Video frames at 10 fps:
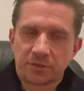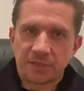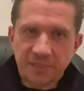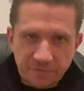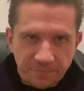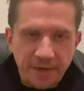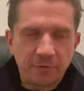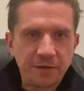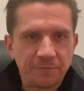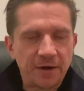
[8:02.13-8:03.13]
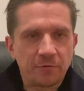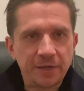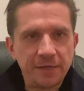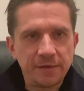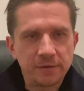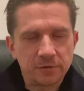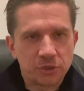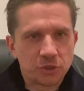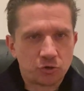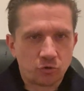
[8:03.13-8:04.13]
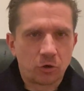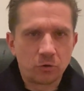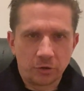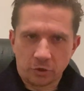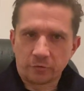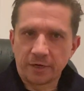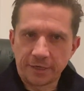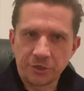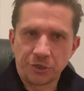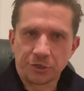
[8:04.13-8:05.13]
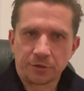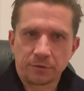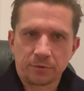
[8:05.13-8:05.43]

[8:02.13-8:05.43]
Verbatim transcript: There's a very, very strong correlation